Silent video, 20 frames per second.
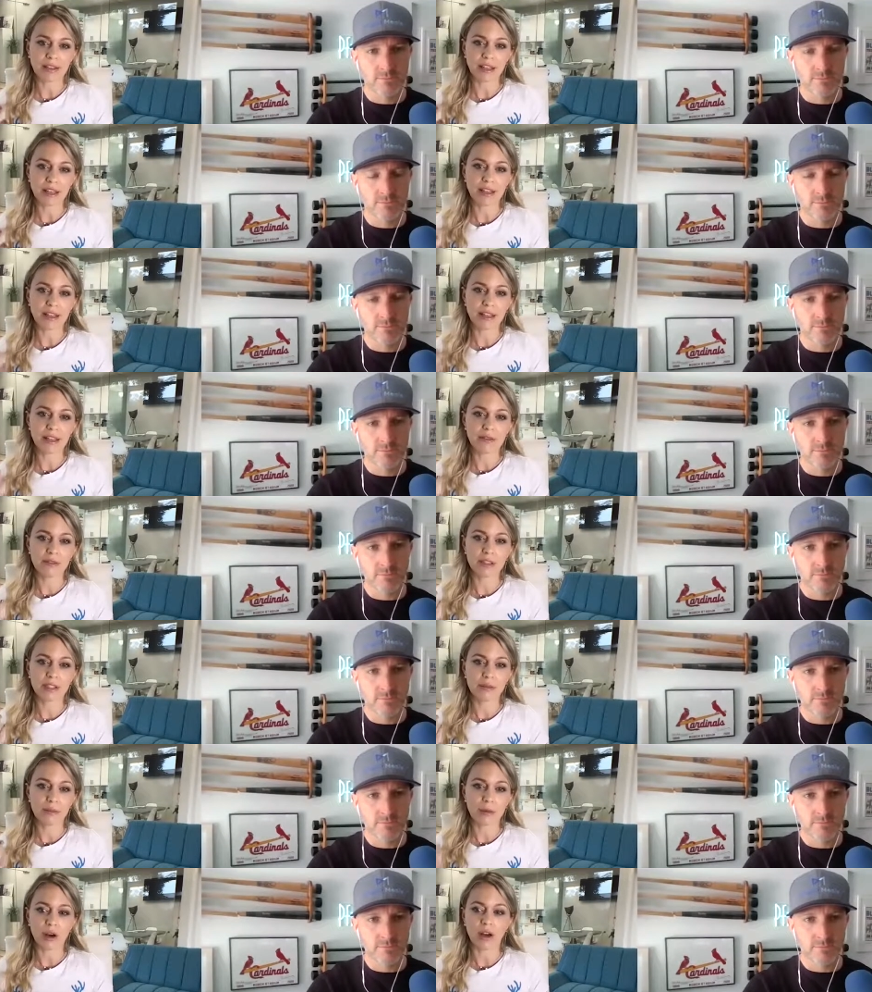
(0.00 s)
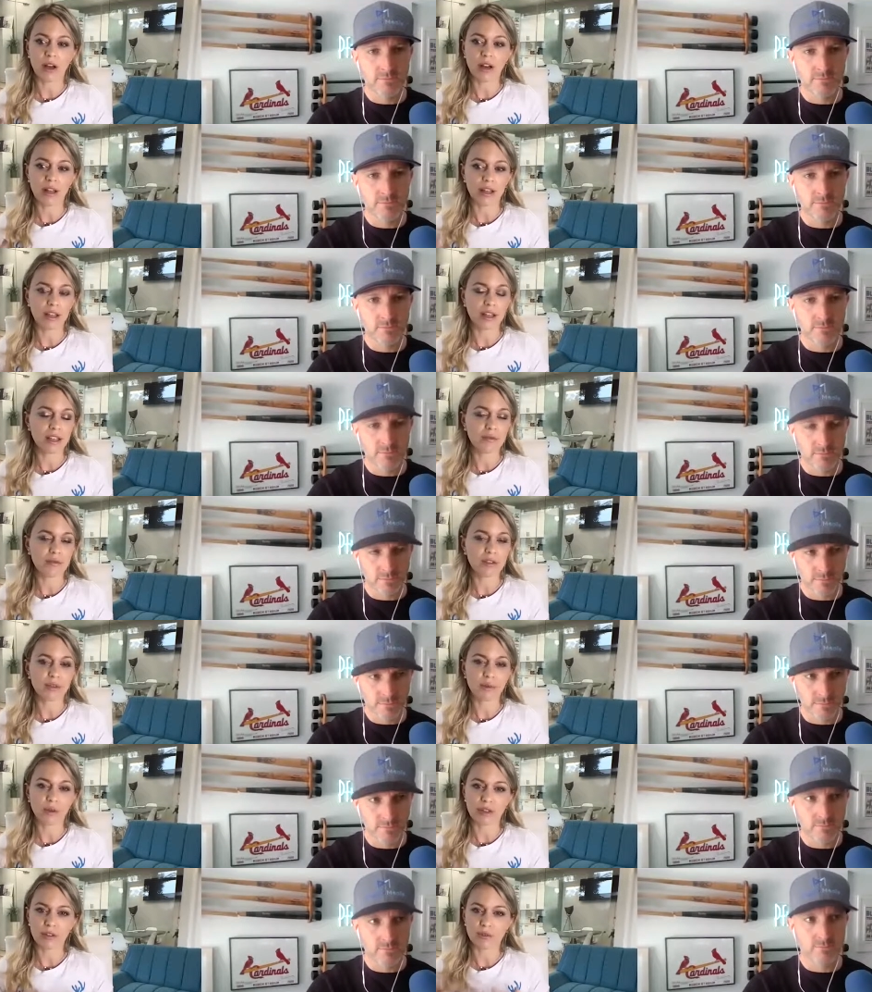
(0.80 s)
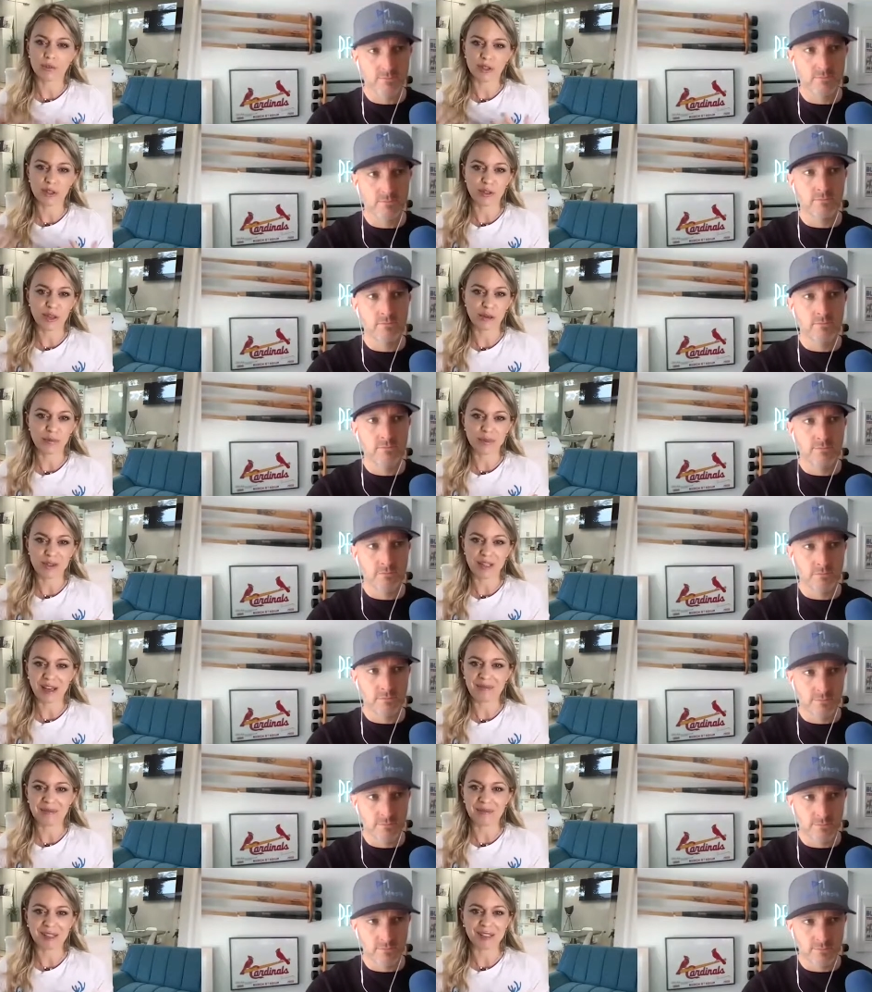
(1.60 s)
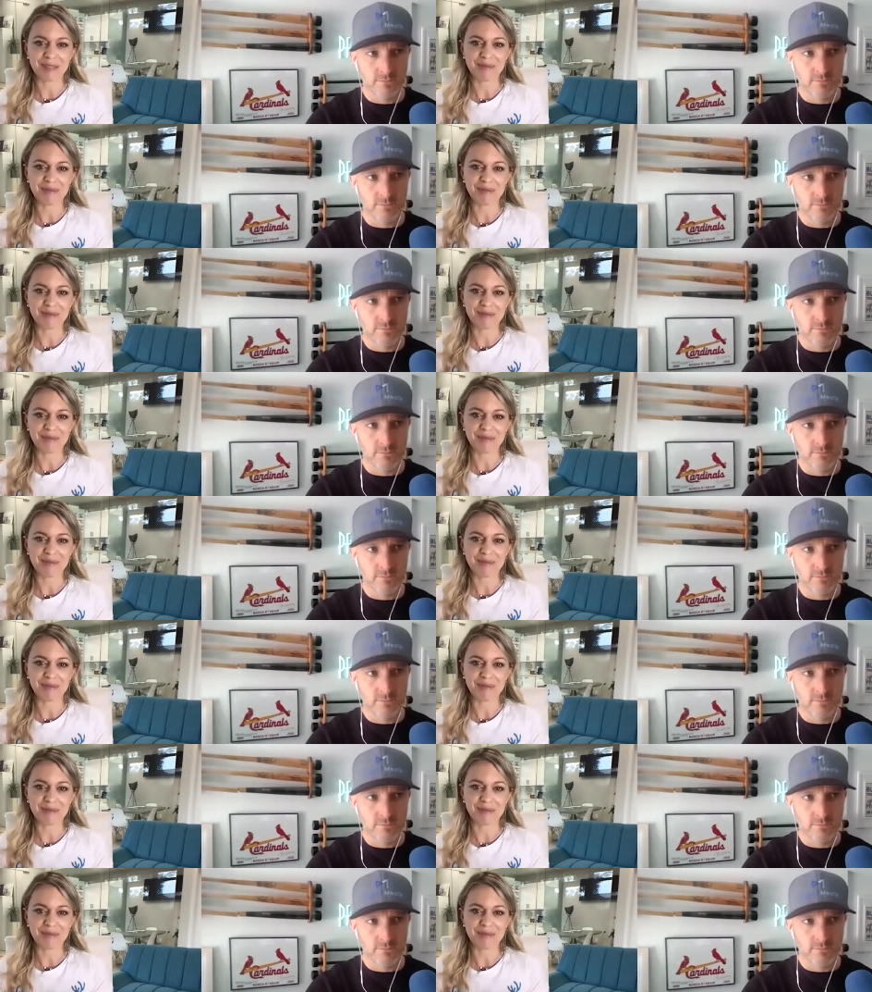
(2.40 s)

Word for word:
Speaker 1: and he was a model he was one of the top 10 male